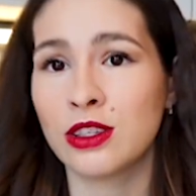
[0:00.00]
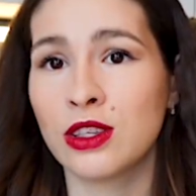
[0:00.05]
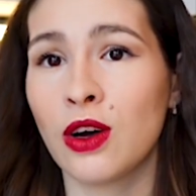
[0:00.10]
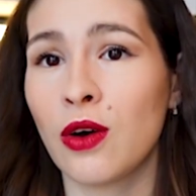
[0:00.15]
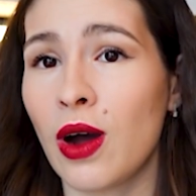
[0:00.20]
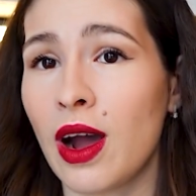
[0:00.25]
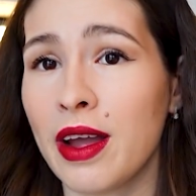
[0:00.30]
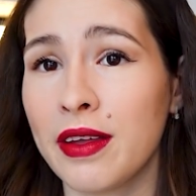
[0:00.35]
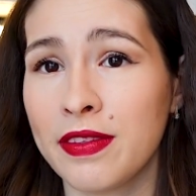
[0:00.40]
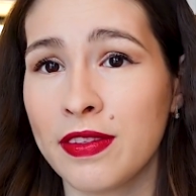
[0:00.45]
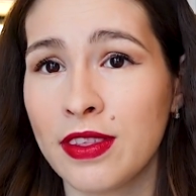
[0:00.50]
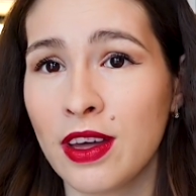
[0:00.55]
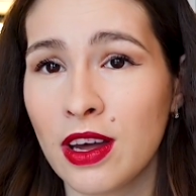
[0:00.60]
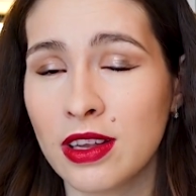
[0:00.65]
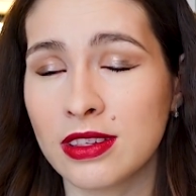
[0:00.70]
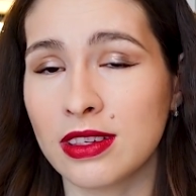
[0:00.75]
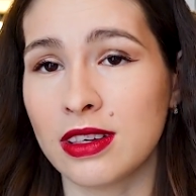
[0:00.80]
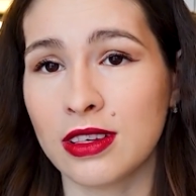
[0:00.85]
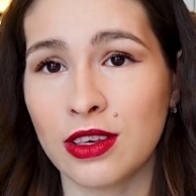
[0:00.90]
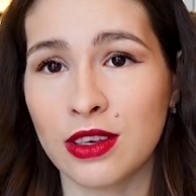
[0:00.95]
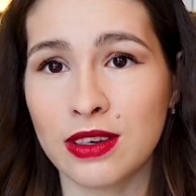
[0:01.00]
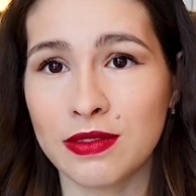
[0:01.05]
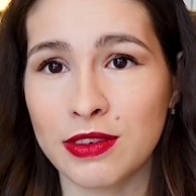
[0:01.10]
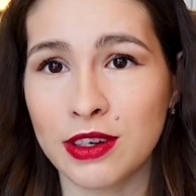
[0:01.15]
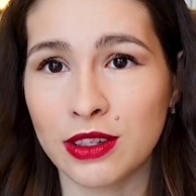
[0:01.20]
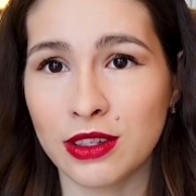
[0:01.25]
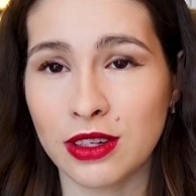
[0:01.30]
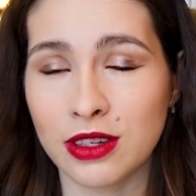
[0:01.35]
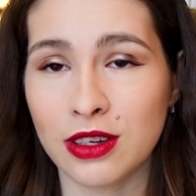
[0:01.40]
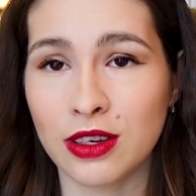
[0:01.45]
So I thought that
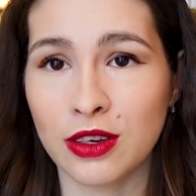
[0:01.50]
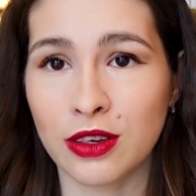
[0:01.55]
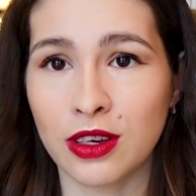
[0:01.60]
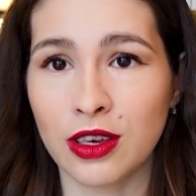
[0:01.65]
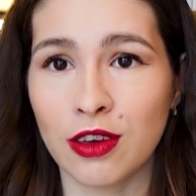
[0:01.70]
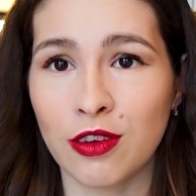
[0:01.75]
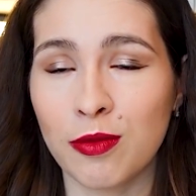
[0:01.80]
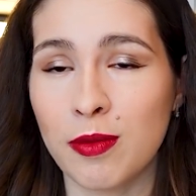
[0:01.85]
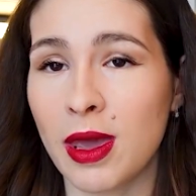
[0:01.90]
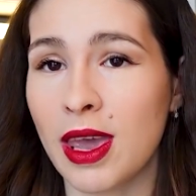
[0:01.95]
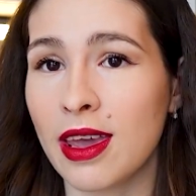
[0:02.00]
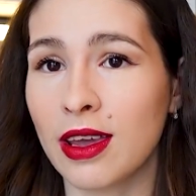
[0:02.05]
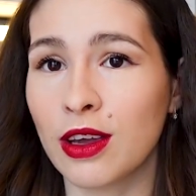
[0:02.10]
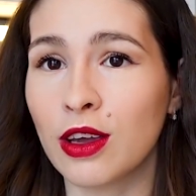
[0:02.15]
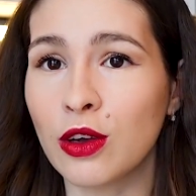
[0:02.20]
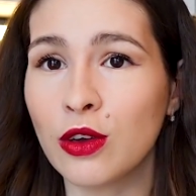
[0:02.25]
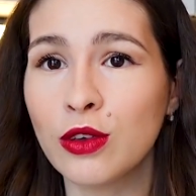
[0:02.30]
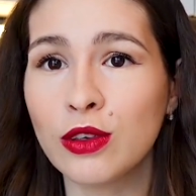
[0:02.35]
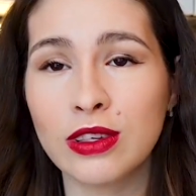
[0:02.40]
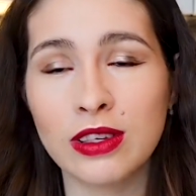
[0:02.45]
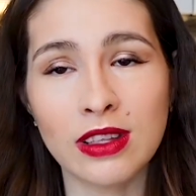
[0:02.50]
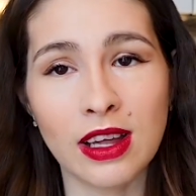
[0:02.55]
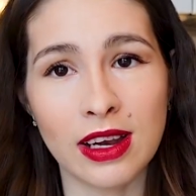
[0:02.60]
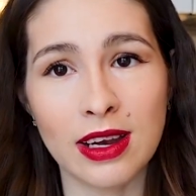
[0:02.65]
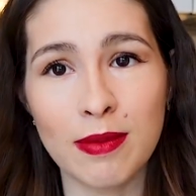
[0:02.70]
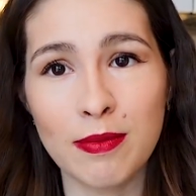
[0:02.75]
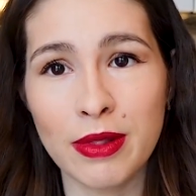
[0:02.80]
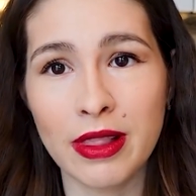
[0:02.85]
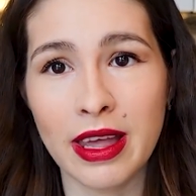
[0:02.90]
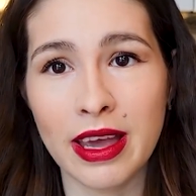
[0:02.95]
university could give me a good
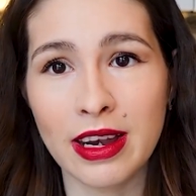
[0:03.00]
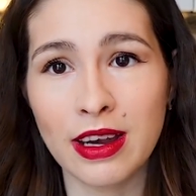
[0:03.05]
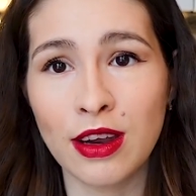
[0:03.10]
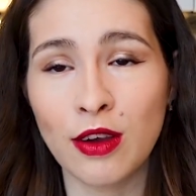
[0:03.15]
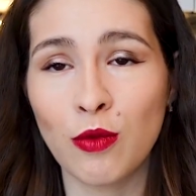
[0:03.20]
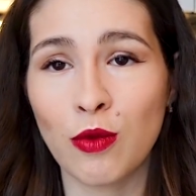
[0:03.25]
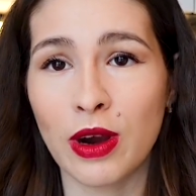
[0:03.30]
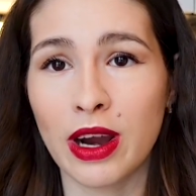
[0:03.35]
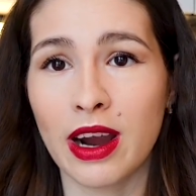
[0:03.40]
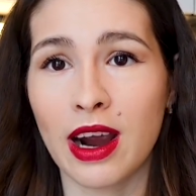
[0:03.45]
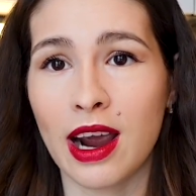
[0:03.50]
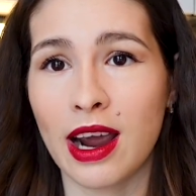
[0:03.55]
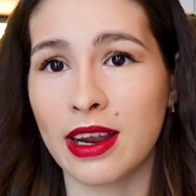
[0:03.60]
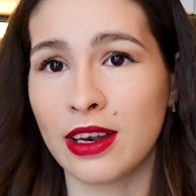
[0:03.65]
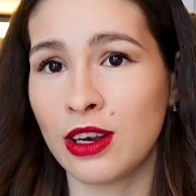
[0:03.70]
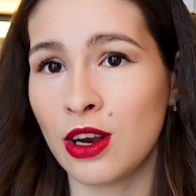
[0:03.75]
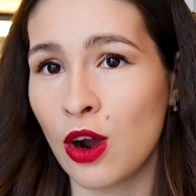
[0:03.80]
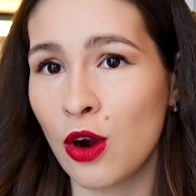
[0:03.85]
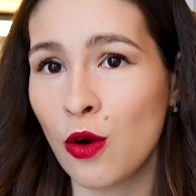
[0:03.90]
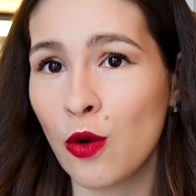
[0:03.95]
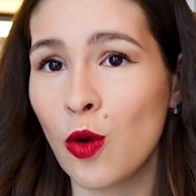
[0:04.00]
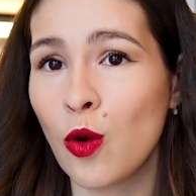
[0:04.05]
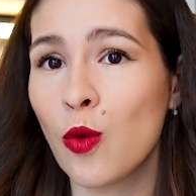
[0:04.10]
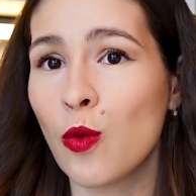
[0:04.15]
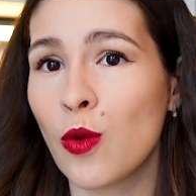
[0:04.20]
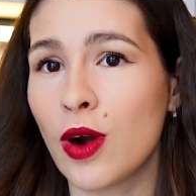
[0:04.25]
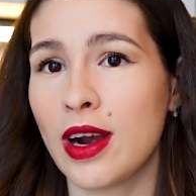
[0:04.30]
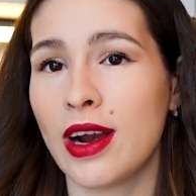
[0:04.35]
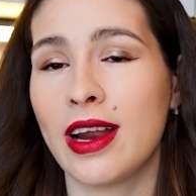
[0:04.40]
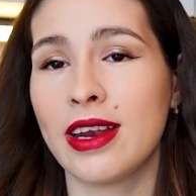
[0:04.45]
study plan where I know
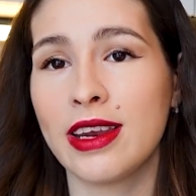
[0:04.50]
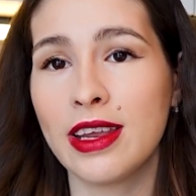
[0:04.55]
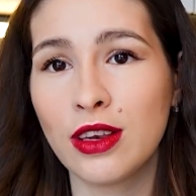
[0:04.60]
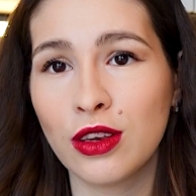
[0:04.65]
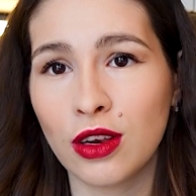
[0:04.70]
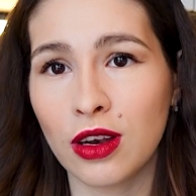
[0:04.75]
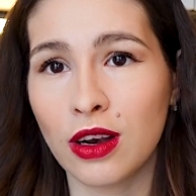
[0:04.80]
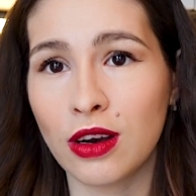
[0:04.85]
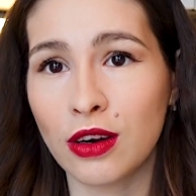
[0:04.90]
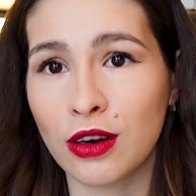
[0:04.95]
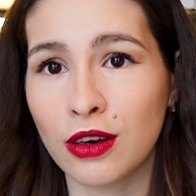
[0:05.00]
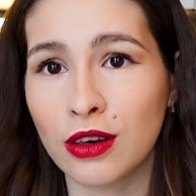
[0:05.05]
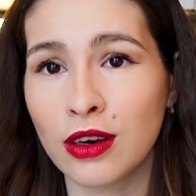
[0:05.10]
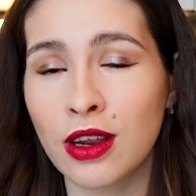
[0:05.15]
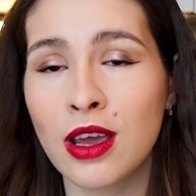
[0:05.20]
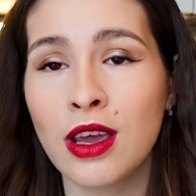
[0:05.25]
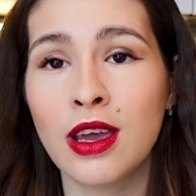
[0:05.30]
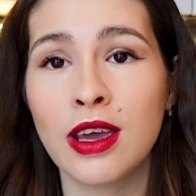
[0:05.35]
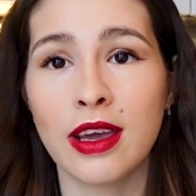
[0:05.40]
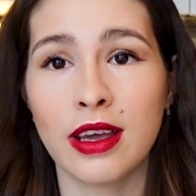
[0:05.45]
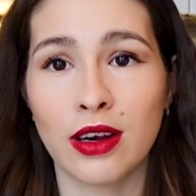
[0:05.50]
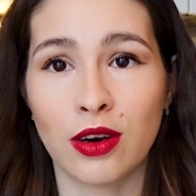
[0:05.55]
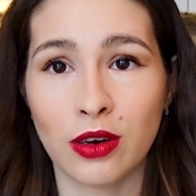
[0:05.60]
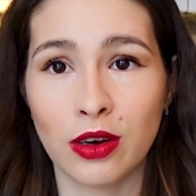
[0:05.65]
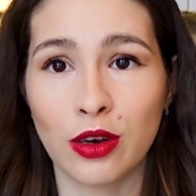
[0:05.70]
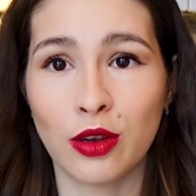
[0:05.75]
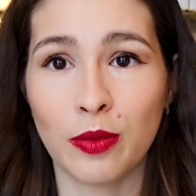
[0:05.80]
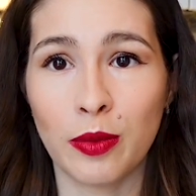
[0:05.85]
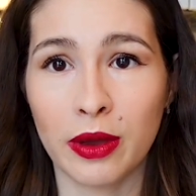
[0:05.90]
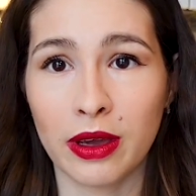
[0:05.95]
what I need to learn in
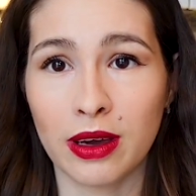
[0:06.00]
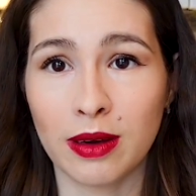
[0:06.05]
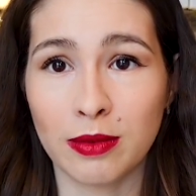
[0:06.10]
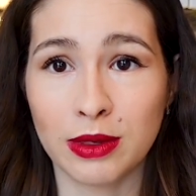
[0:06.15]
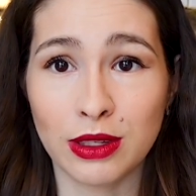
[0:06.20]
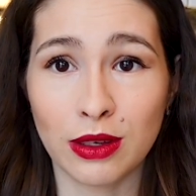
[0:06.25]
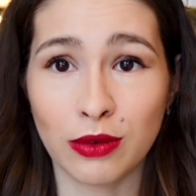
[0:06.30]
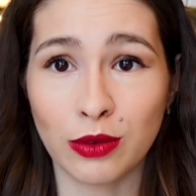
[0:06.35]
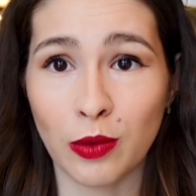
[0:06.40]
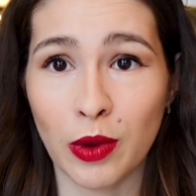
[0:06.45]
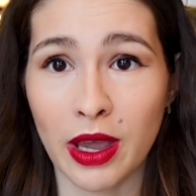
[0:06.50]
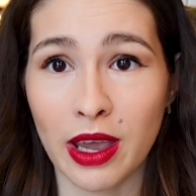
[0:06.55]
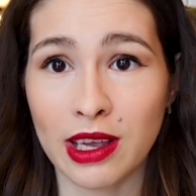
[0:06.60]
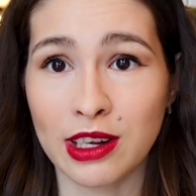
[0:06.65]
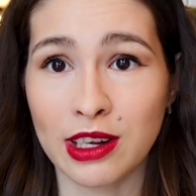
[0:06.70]
order to become a software